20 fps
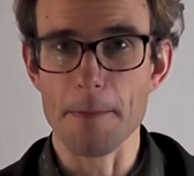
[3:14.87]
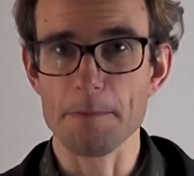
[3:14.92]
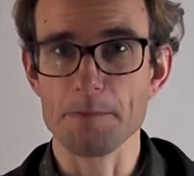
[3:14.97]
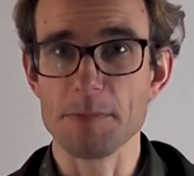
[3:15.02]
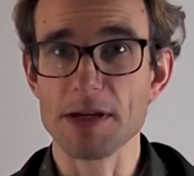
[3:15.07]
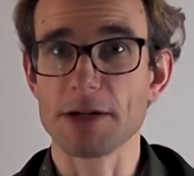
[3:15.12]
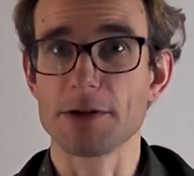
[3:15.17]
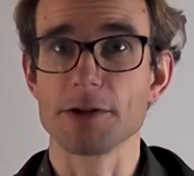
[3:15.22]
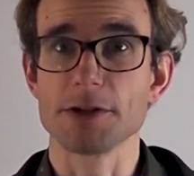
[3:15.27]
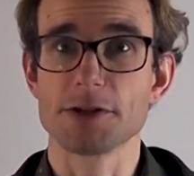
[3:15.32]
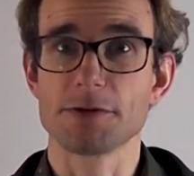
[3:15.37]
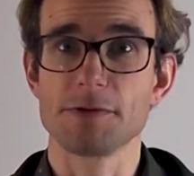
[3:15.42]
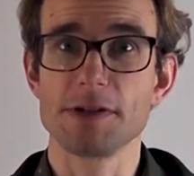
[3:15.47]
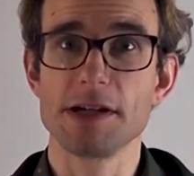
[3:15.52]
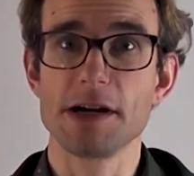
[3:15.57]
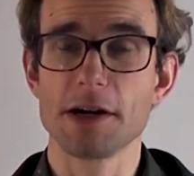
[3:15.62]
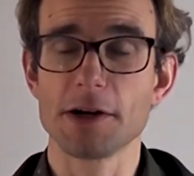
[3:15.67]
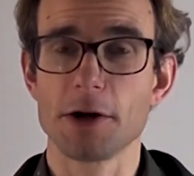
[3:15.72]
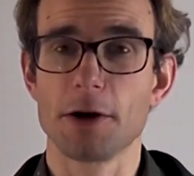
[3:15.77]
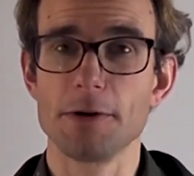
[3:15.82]
because we
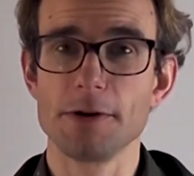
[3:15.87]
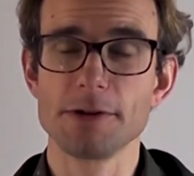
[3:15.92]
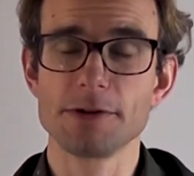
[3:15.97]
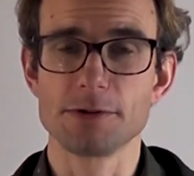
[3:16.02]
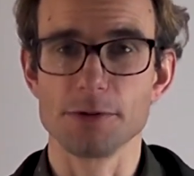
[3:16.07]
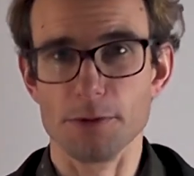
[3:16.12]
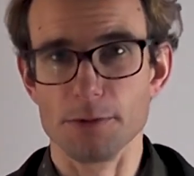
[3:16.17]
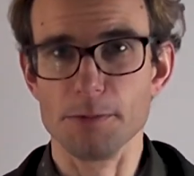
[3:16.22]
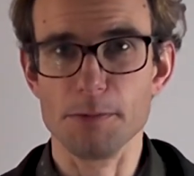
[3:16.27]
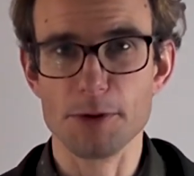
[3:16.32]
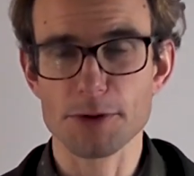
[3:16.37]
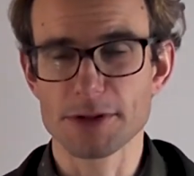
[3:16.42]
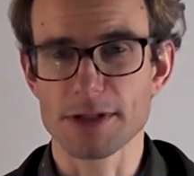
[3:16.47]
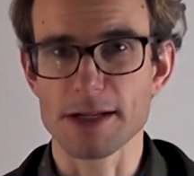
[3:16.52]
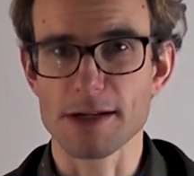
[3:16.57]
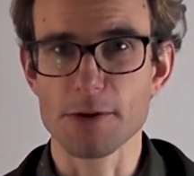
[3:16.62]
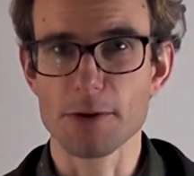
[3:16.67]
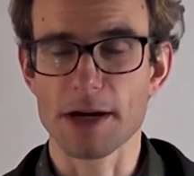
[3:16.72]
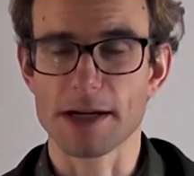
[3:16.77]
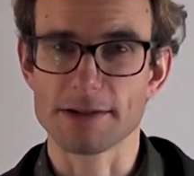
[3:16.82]
are going to mostly
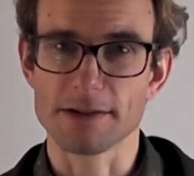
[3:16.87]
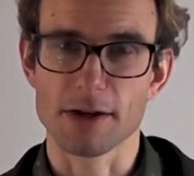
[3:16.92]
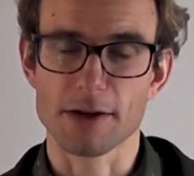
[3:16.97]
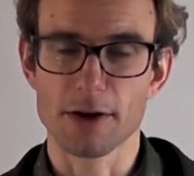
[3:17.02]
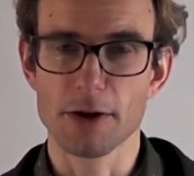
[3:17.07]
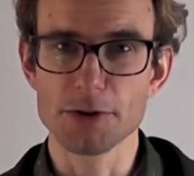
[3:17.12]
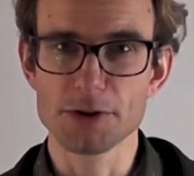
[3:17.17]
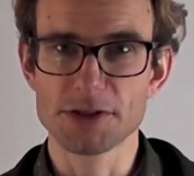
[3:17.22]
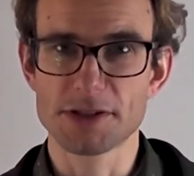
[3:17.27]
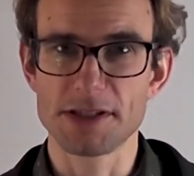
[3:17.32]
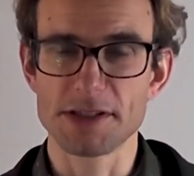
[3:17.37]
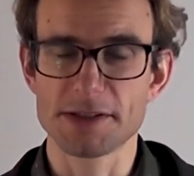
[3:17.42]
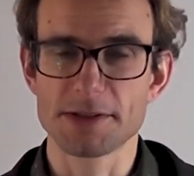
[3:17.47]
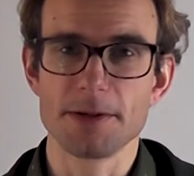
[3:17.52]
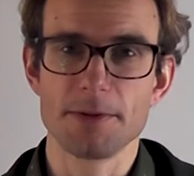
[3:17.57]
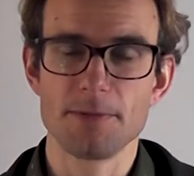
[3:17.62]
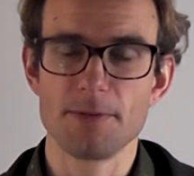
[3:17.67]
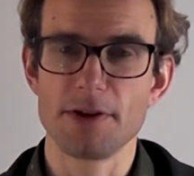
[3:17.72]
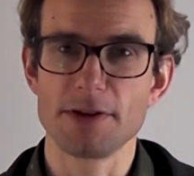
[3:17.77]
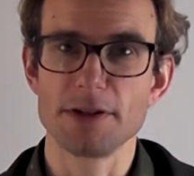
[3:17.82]
look at a closed
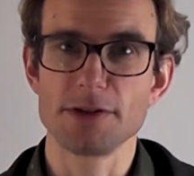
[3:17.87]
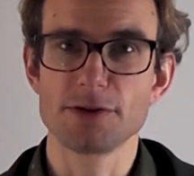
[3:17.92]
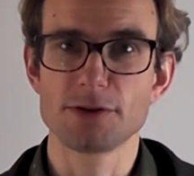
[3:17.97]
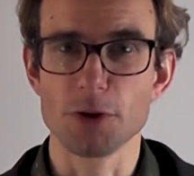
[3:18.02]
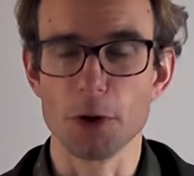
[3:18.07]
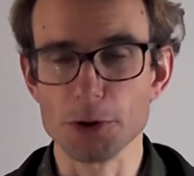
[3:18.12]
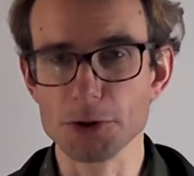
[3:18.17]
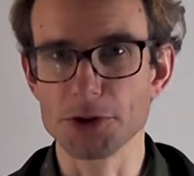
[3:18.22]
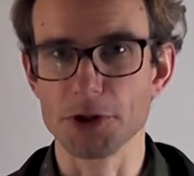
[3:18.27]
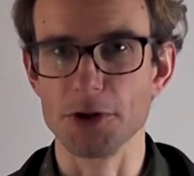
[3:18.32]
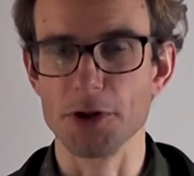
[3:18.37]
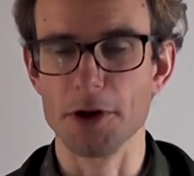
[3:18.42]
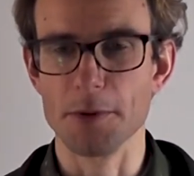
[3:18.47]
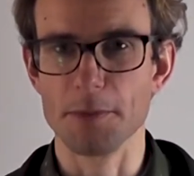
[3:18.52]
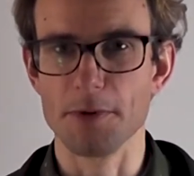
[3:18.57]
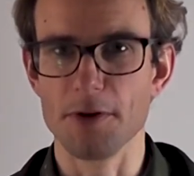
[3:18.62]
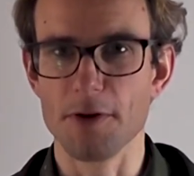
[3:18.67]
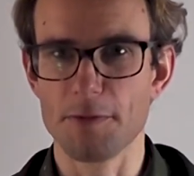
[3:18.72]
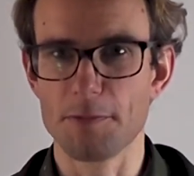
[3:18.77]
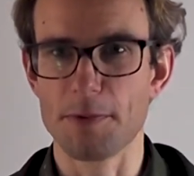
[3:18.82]
system where the total
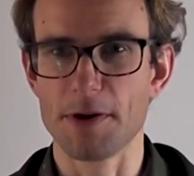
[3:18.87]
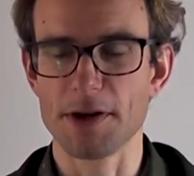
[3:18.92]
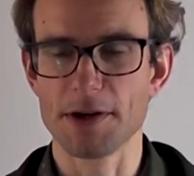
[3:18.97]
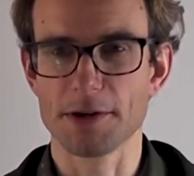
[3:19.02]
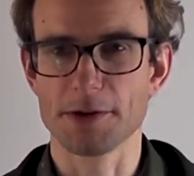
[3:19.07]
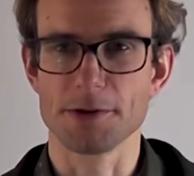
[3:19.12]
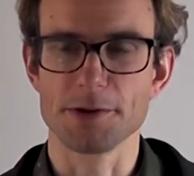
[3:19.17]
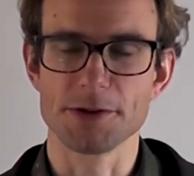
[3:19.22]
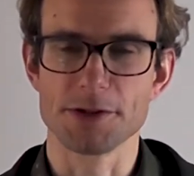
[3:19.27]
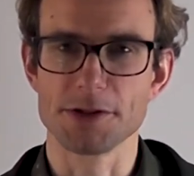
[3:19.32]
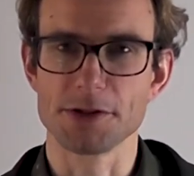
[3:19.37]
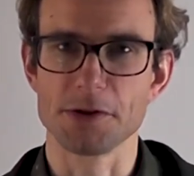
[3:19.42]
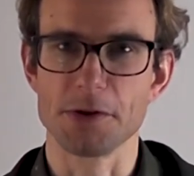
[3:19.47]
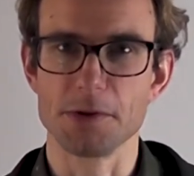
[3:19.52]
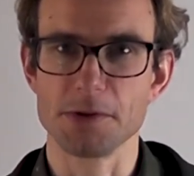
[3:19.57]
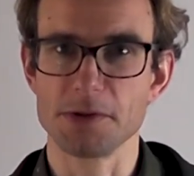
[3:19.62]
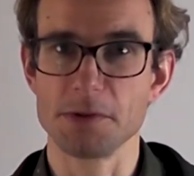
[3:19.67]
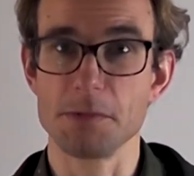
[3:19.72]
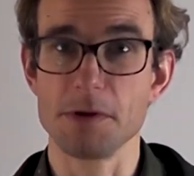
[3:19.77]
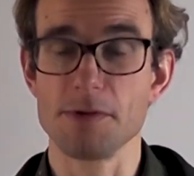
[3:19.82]
number of particles is
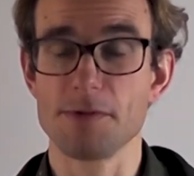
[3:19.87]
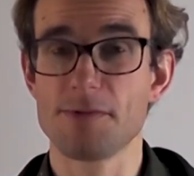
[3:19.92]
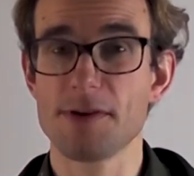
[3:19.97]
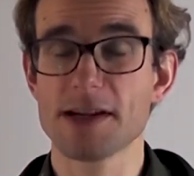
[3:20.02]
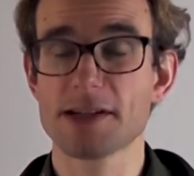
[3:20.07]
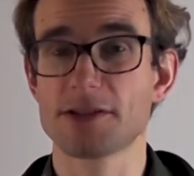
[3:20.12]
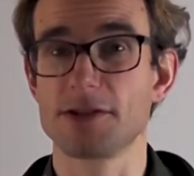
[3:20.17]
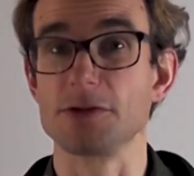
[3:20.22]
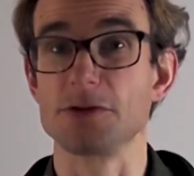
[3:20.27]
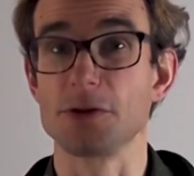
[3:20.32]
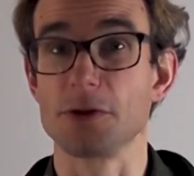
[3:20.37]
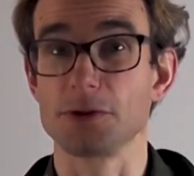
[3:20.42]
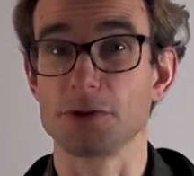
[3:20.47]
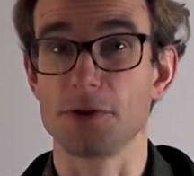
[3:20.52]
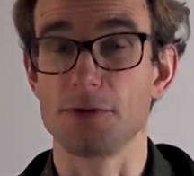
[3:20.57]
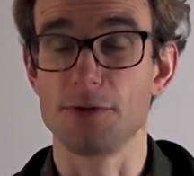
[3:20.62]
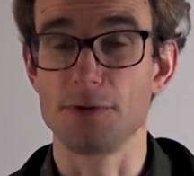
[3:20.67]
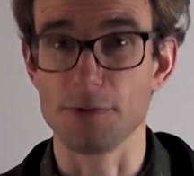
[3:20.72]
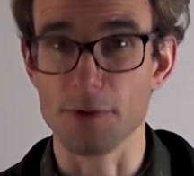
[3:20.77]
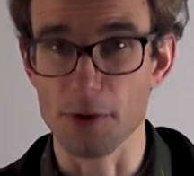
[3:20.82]
going to be fixed, the
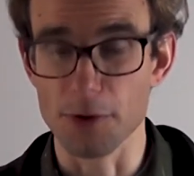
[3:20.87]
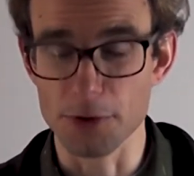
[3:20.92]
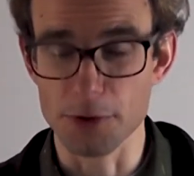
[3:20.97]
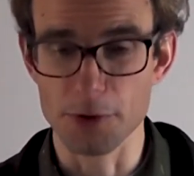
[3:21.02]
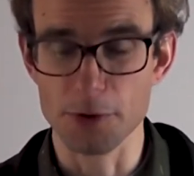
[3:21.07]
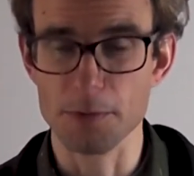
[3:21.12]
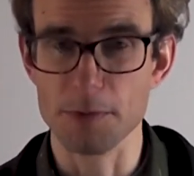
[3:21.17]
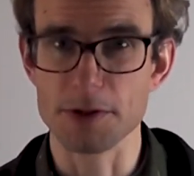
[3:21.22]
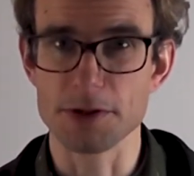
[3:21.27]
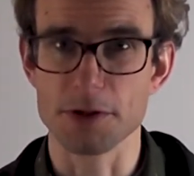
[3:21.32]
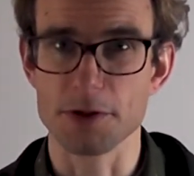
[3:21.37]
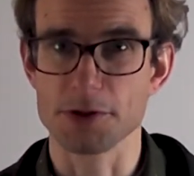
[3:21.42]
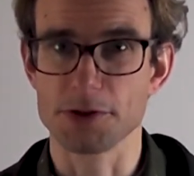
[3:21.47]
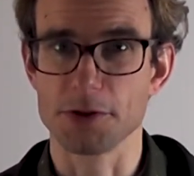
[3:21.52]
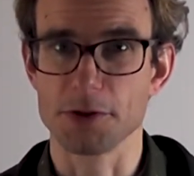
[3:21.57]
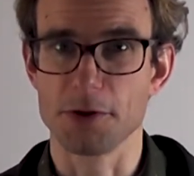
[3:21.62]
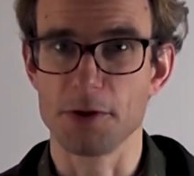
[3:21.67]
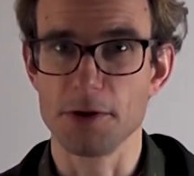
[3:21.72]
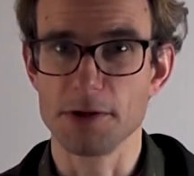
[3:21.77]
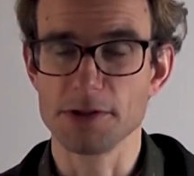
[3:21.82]
total volume is also
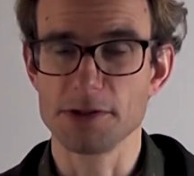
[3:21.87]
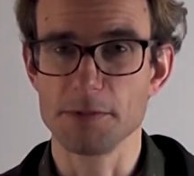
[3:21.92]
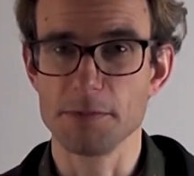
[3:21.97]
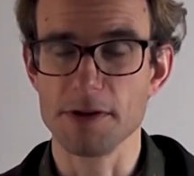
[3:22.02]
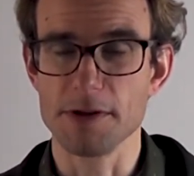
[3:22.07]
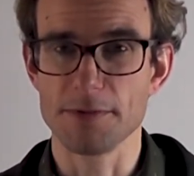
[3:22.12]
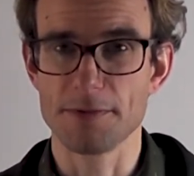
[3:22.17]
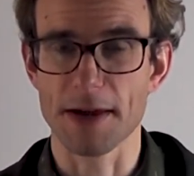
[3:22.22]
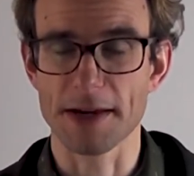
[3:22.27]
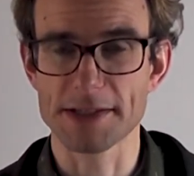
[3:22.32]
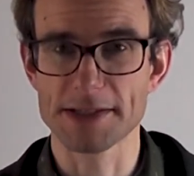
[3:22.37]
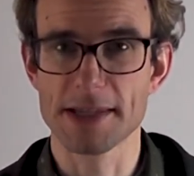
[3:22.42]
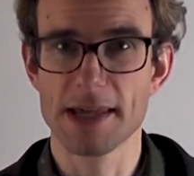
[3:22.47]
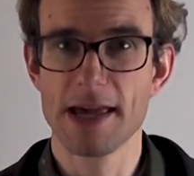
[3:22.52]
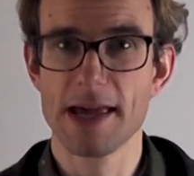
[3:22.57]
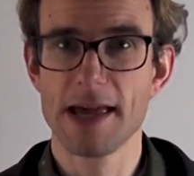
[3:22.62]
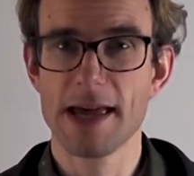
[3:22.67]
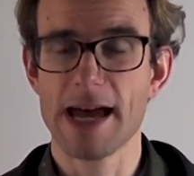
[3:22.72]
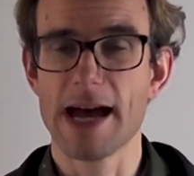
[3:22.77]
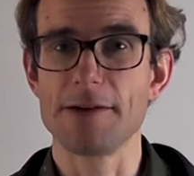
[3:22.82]
going to be fixed,
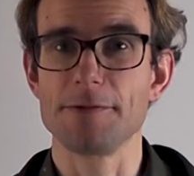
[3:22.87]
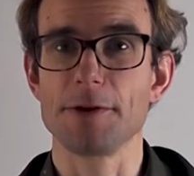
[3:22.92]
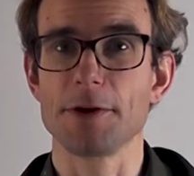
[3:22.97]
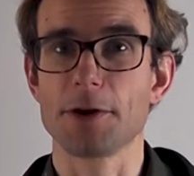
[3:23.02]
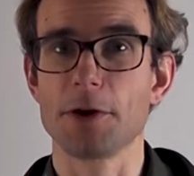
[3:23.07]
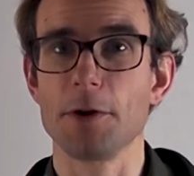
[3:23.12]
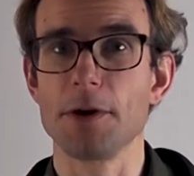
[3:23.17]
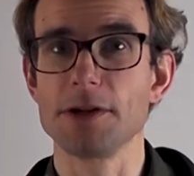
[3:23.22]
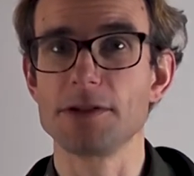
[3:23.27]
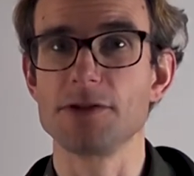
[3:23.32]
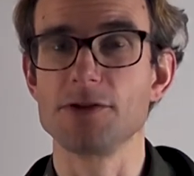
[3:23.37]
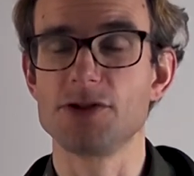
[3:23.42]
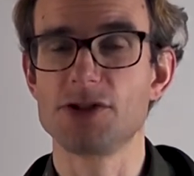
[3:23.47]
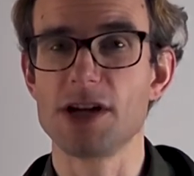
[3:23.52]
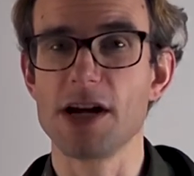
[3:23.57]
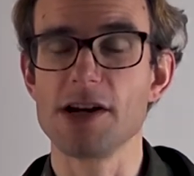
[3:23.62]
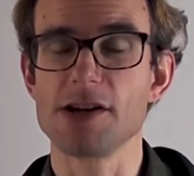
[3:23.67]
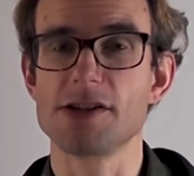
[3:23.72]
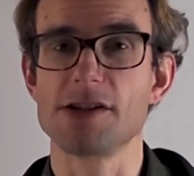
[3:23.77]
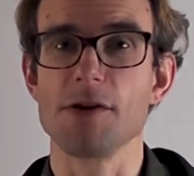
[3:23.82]
and we're going to
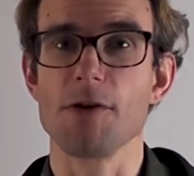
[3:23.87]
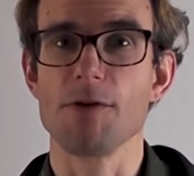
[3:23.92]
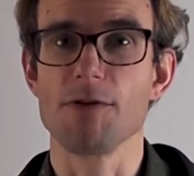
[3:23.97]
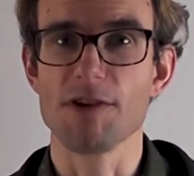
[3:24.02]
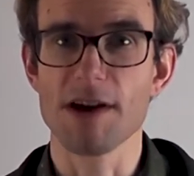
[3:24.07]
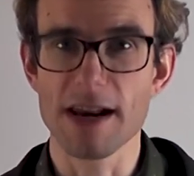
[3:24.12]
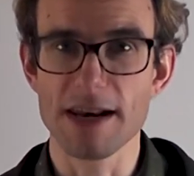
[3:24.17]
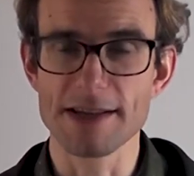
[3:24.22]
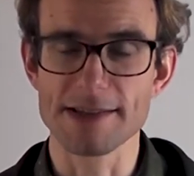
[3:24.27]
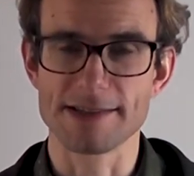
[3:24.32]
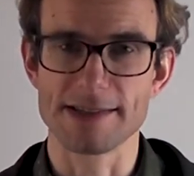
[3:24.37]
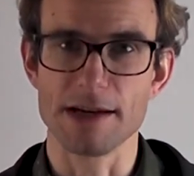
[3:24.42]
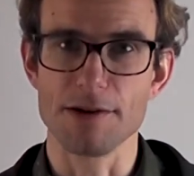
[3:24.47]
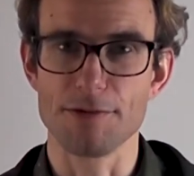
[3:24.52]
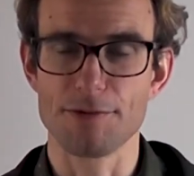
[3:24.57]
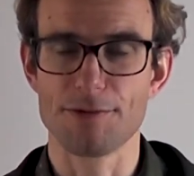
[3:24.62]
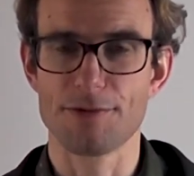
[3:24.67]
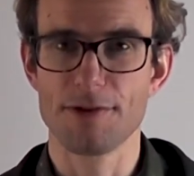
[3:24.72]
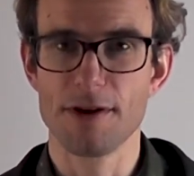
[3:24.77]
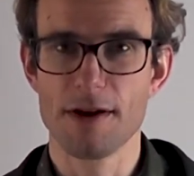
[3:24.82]
change the
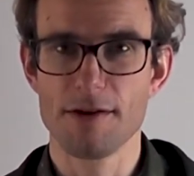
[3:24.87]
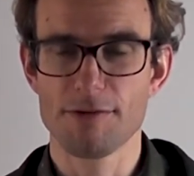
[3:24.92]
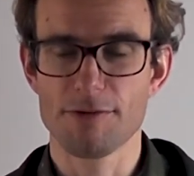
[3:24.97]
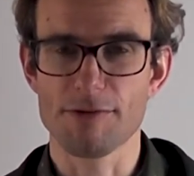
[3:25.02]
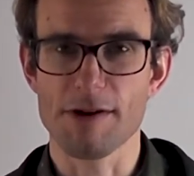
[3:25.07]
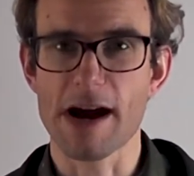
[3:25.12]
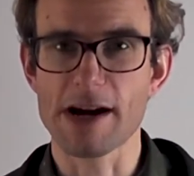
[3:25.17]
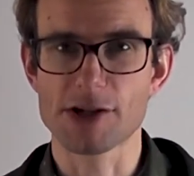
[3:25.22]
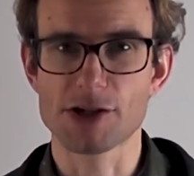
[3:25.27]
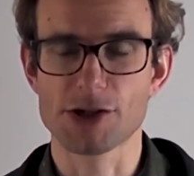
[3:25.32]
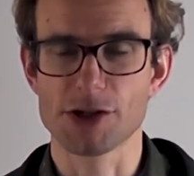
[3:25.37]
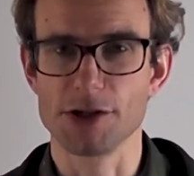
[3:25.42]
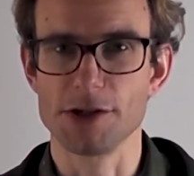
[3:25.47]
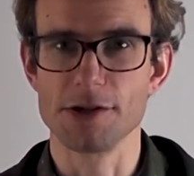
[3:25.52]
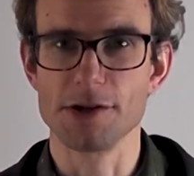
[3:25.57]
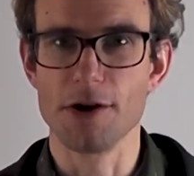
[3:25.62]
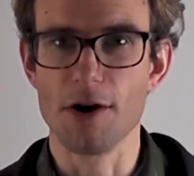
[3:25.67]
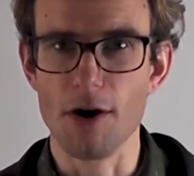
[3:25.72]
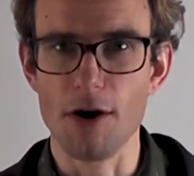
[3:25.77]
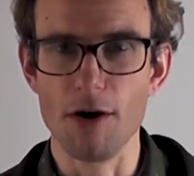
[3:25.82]
relative
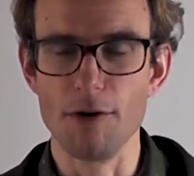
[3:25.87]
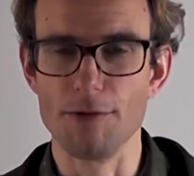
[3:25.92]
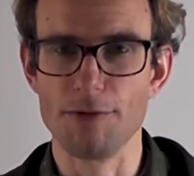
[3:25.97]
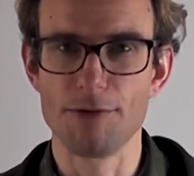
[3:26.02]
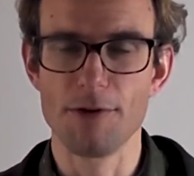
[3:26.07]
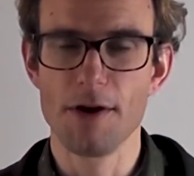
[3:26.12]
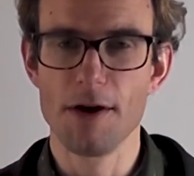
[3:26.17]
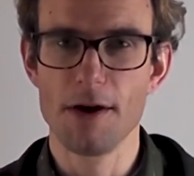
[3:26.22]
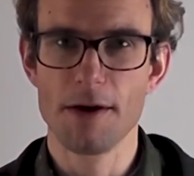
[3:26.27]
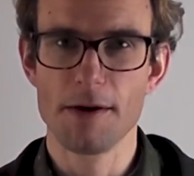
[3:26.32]
fraction of